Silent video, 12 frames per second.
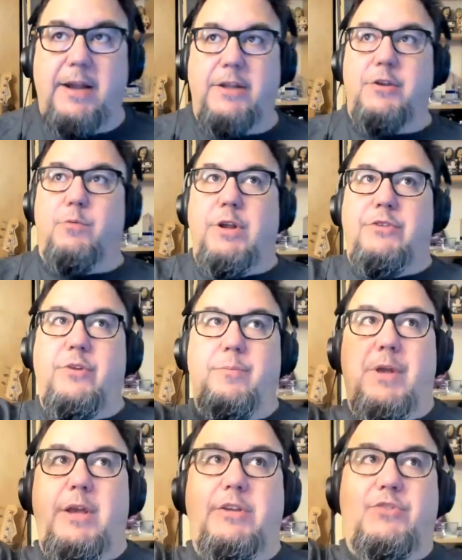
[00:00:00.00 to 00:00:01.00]
And the reason
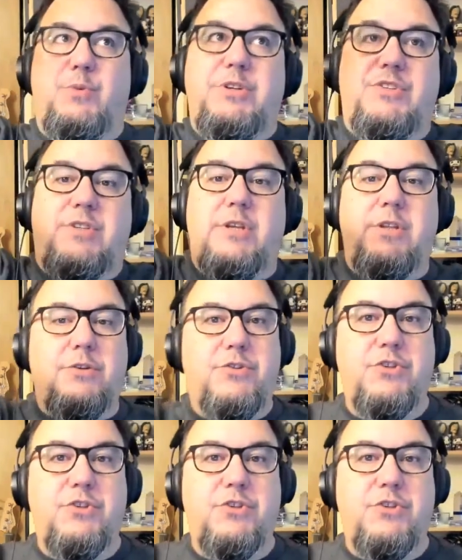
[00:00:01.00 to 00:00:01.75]
being is we see those